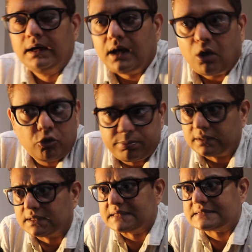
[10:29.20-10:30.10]
open
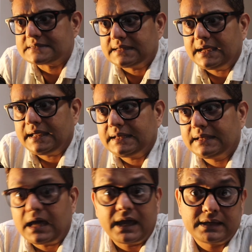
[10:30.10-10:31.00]
this,
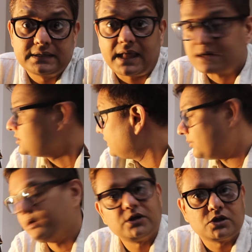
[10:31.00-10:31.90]
and I did actually a
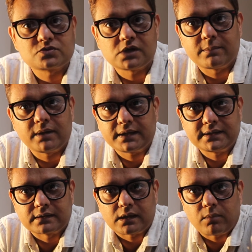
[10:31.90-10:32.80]
video as well, but it
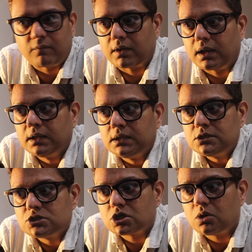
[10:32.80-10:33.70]
didn't come up right.
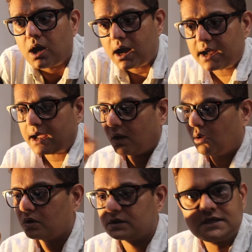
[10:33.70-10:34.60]
So I
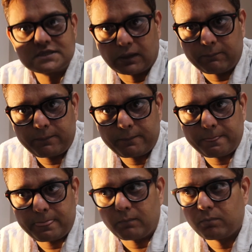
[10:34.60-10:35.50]
hooked this up.
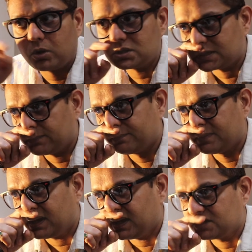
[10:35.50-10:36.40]
I bought some
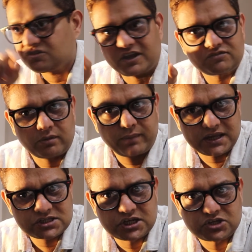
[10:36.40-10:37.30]
tracks from
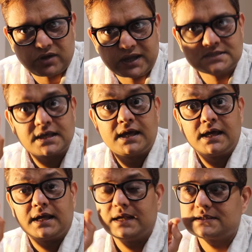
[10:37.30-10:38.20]
HD Tracks,
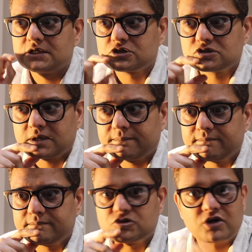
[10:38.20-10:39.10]
listened to
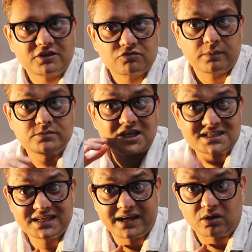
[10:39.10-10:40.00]
some tracks from
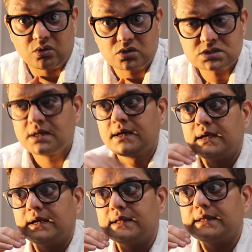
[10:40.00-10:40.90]
Chesky Records,
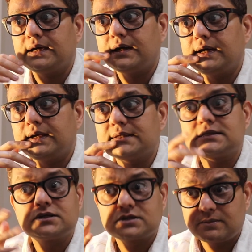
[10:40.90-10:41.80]

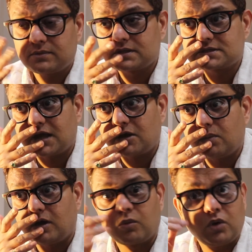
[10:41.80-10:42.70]
listened to some of this
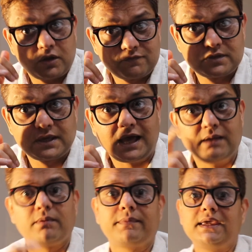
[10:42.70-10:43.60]
Karawang, one of the
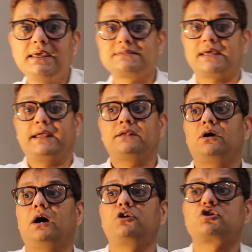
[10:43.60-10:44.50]
album he said,
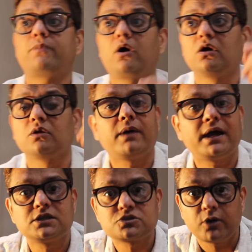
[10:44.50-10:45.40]
Spongel by
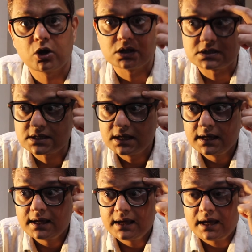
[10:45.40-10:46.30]
the Spongles,
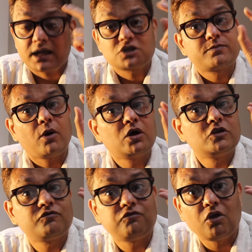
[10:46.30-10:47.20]
and Spongel's
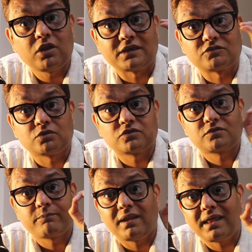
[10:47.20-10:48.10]
Fallings was
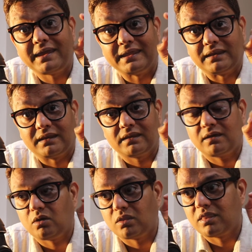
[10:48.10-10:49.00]
playing
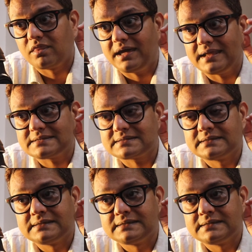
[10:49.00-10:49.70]
on that.